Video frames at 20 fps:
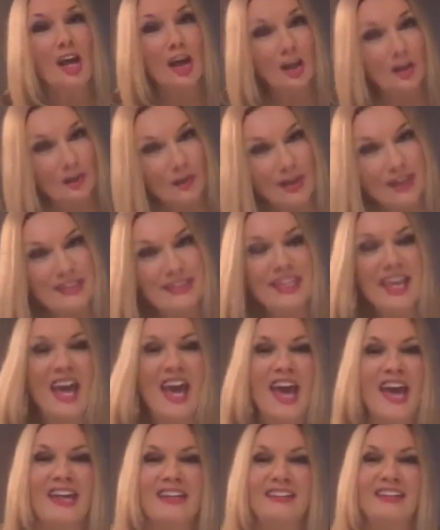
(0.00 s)
A great
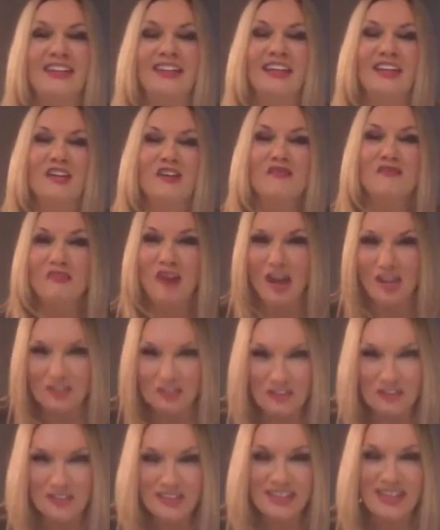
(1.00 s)
dad,
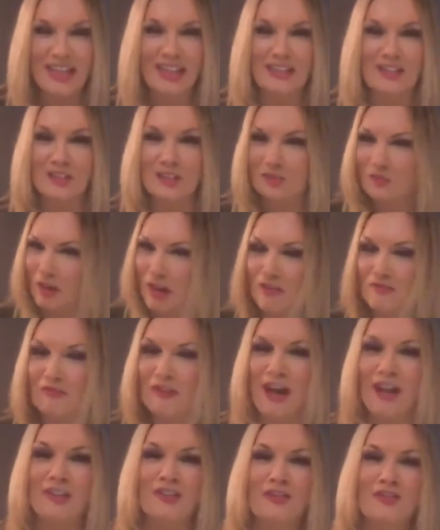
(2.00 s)
father of 6,
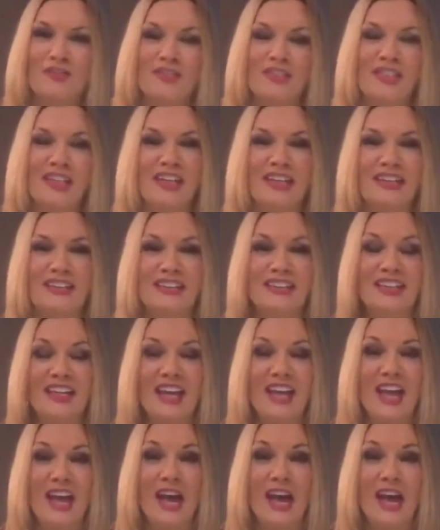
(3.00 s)
grandfather of 6,